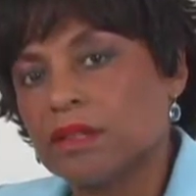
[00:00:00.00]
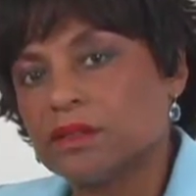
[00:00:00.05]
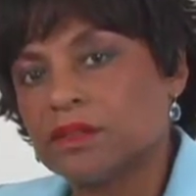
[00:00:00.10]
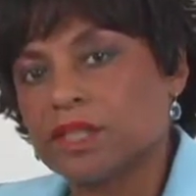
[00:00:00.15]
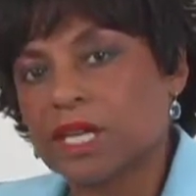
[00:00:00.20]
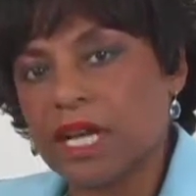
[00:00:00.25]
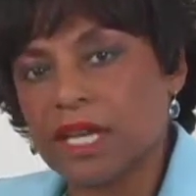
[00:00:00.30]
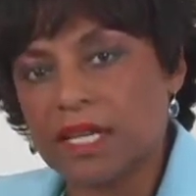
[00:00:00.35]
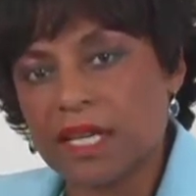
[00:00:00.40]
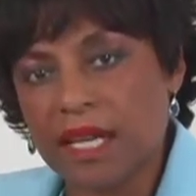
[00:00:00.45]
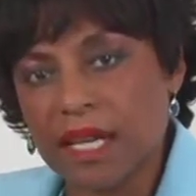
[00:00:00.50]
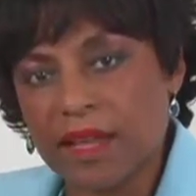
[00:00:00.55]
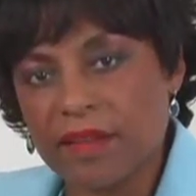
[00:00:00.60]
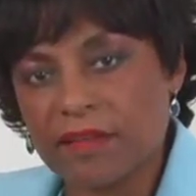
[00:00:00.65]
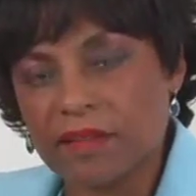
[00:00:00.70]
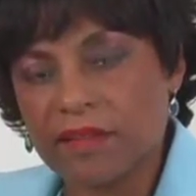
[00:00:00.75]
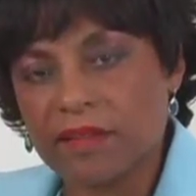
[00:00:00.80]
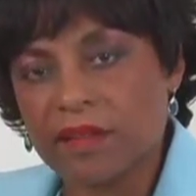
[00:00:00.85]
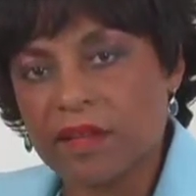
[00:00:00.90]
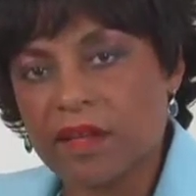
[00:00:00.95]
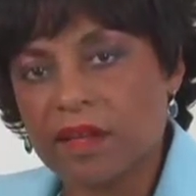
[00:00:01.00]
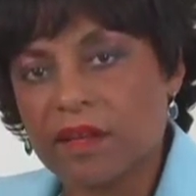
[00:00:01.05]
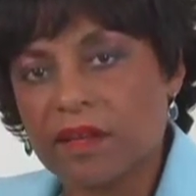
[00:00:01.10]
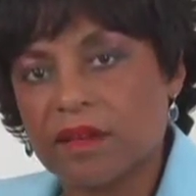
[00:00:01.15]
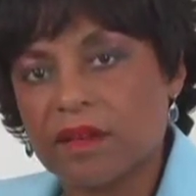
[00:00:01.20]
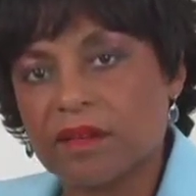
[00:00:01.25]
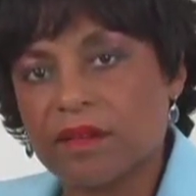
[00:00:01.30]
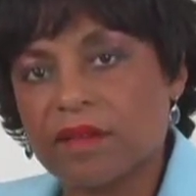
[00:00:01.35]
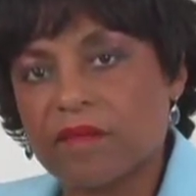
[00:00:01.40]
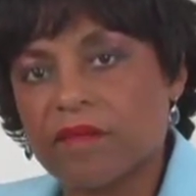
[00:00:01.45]
China has
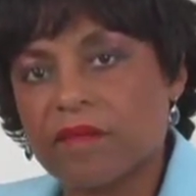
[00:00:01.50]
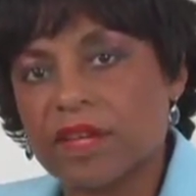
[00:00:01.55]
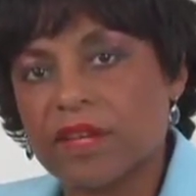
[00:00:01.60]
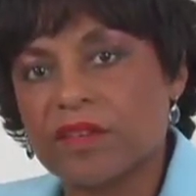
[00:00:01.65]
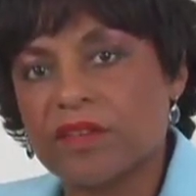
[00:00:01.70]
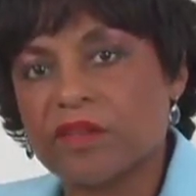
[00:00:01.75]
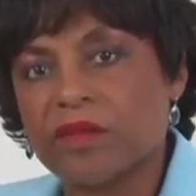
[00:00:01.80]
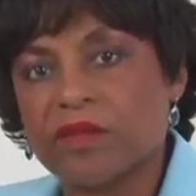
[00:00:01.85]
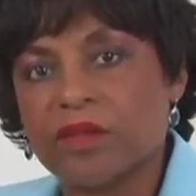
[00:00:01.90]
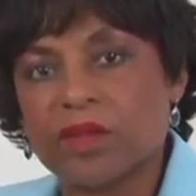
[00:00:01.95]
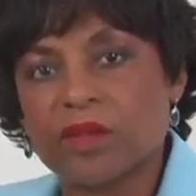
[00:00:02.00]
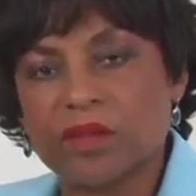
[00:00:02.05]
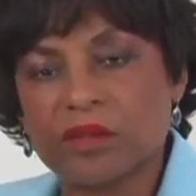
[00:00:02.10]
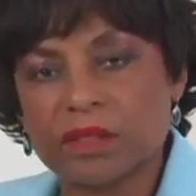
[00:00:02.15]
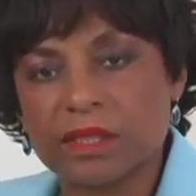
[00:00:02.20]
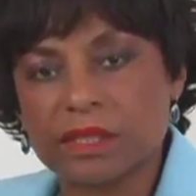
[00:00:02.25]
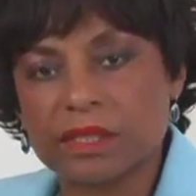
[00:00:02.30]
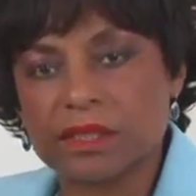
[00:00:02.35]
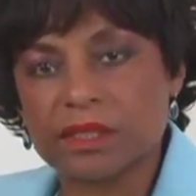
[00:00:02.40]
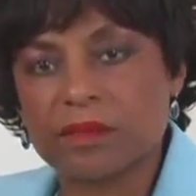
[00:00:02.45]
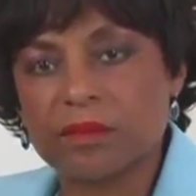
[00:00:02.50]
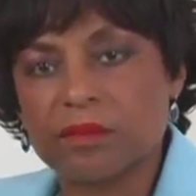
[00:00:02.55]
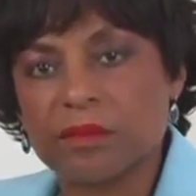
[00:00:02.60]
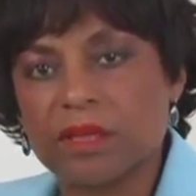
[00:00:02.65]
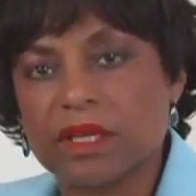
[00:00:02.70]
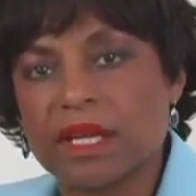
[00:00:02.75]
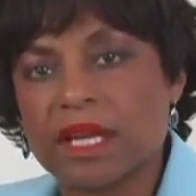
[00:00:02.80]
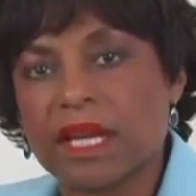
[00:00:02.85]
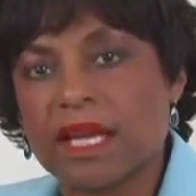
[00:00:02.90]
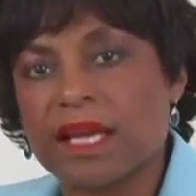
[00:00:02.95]
faced
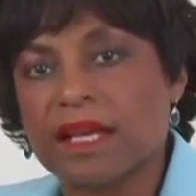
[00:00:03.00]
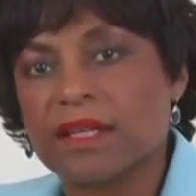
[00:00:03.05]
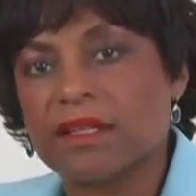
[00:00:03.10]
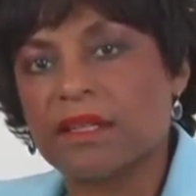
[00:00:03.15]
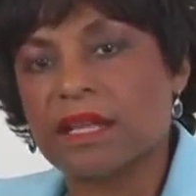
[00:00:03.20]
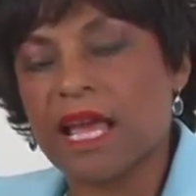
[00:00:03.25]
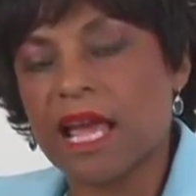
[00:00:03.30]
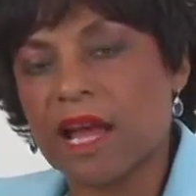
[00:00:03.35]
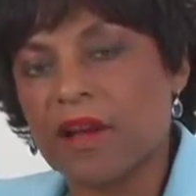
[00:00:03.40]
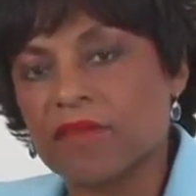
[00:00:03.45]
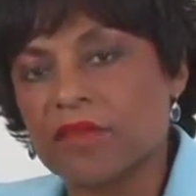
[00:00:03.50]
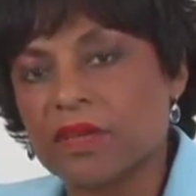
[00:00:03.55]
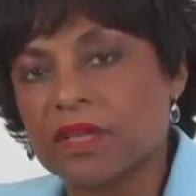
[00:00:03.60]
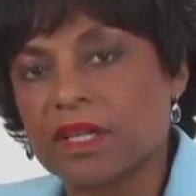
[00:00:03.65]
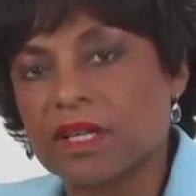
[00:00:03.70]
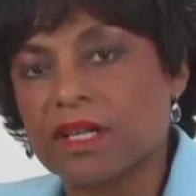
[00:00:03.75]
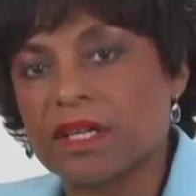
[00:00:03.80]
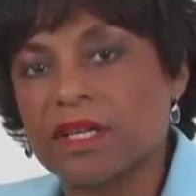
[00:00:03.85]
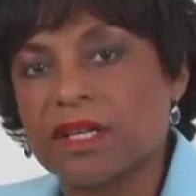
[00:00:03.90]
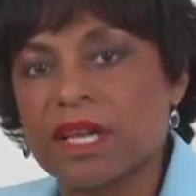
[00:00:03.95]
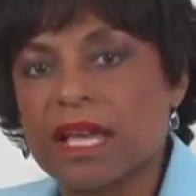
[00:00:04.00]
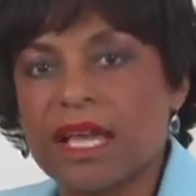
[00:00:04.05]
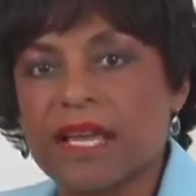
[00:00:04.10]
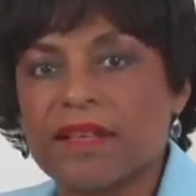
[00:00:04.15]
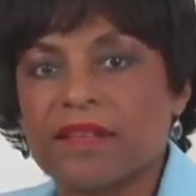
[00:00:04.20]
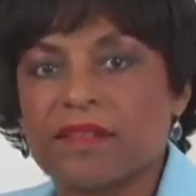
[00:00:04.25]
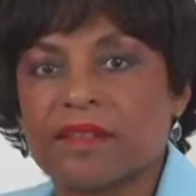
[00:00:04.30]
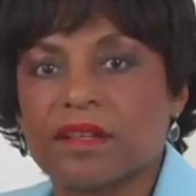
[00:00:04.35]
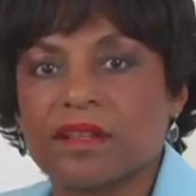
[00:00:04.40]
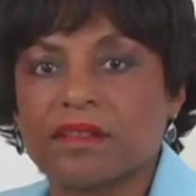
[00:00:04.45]
feudalism, and Africa
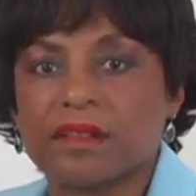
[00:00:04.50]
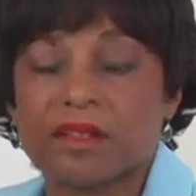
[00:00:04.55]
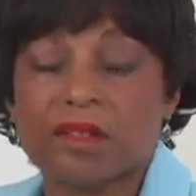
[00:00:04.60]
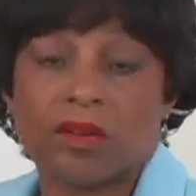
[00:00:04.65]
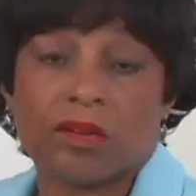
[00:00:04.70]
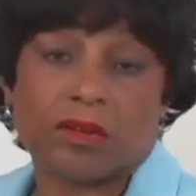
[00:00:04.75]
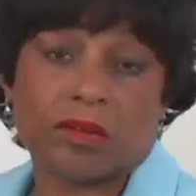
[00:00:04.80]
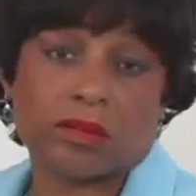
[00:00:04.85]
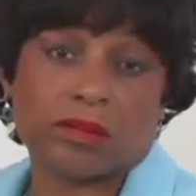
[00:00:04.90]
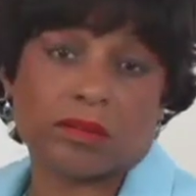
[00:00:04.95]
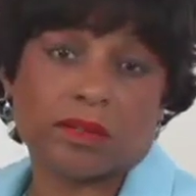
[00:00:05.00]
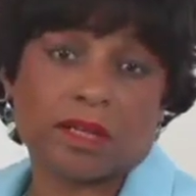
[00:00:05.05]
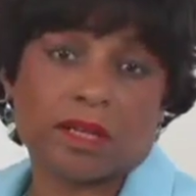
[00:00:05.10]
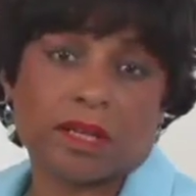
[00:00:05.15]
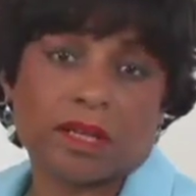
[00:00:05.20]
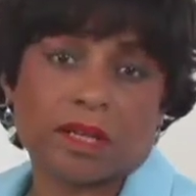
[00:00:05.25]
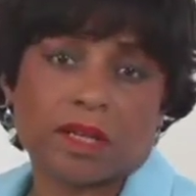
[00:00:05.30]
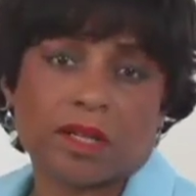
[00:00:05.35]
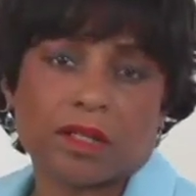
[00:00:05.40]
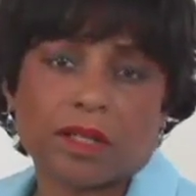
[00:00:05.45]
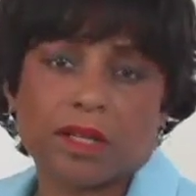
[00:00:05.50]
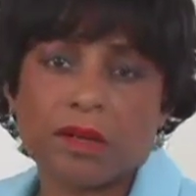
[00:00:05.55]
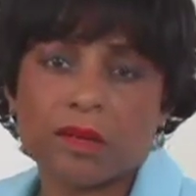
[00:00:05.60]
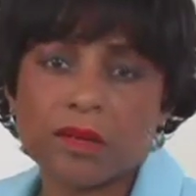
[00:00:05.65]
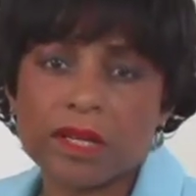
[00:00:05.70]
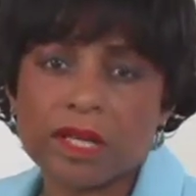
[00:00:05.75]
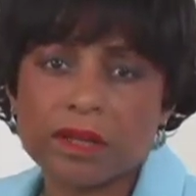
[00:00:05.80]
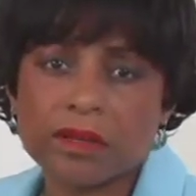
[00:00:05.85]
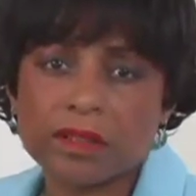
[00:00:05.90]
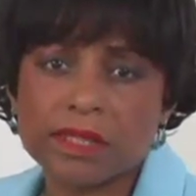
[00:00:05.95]
has undergone
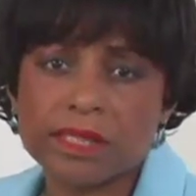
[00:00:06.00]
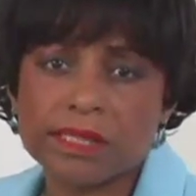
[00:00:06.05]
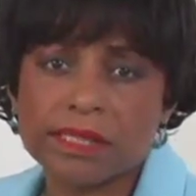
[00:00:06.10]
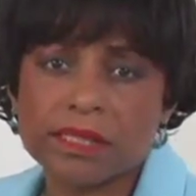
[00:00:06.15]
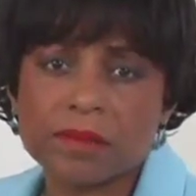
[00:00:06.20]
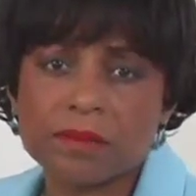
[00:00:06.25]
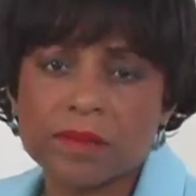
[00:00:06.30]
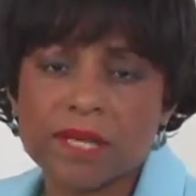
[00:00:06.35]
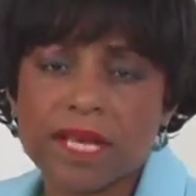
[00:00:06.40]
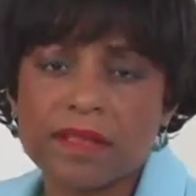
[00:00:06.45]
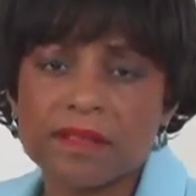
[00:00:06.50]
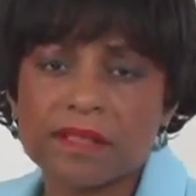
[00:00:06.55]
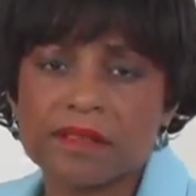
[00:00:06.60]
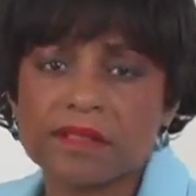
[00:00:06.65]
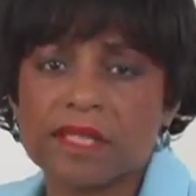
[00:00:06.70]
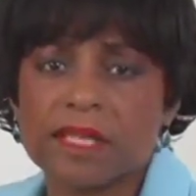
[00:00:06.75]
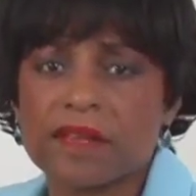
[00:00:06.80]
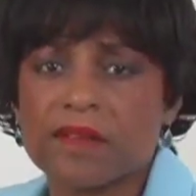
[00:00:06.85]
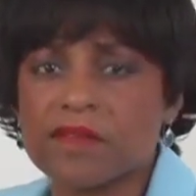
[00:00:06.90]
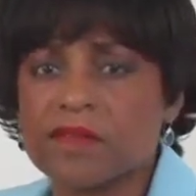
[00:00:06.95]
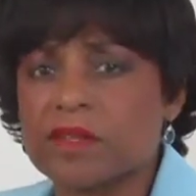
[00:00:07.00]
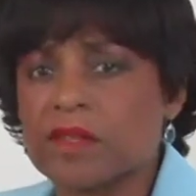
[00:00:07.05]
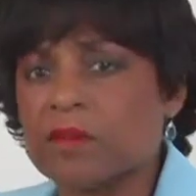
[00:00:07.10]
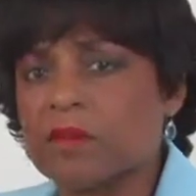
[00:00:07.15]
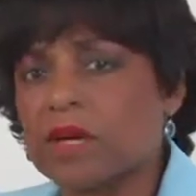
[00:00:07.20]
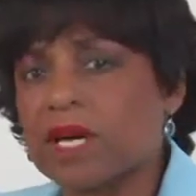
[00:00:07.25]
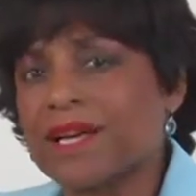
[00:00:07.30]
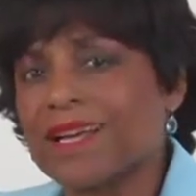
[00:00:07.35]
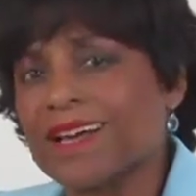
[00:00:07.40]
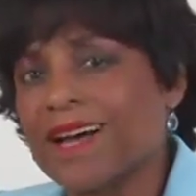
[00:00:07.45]
colonialism, and this gives
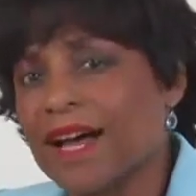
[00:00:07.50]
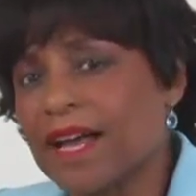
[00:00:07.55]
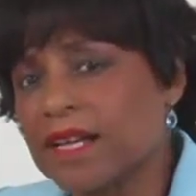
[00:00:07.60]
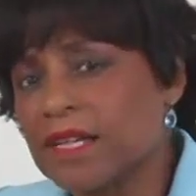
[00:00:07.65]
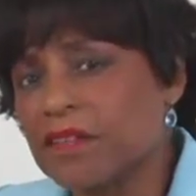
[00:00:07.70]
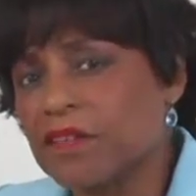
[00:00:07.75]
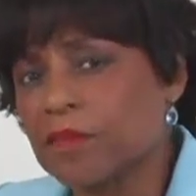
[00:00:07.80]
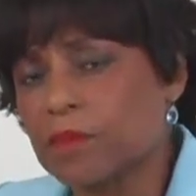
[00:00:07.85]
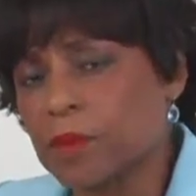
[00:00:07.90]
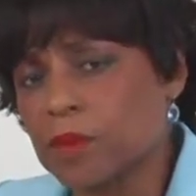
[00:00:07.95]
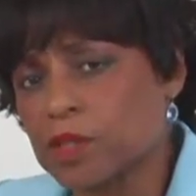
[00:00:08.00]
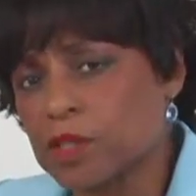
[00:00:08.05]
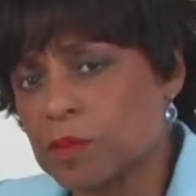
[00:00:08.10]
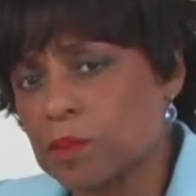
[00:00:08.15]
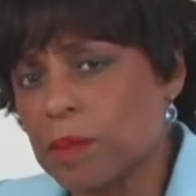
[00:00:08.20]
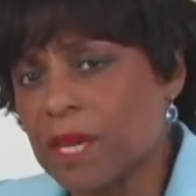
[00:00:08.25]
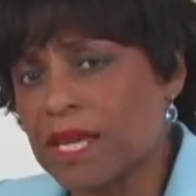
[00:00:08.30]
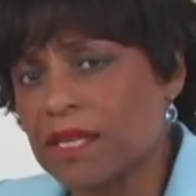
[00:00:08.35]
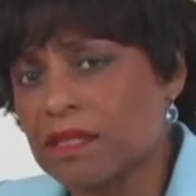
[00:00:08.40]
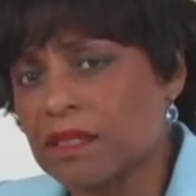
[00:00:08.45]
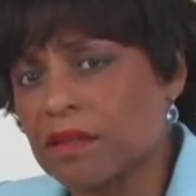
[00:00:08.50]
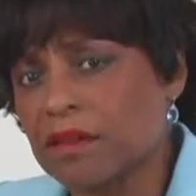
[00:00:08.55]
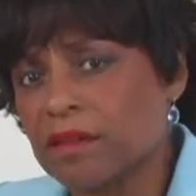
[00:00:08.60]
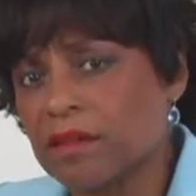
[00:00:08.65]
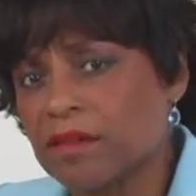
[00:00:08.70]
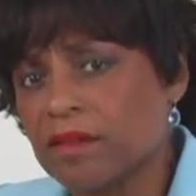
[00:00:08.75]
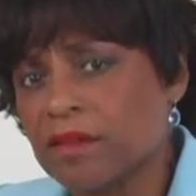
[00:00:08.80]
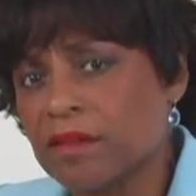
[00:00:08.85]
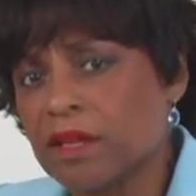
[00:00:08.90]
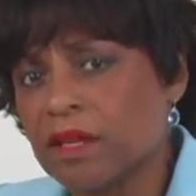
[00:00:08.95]
them a kind of
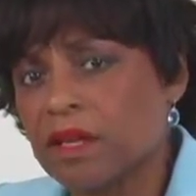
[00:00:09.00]
perspective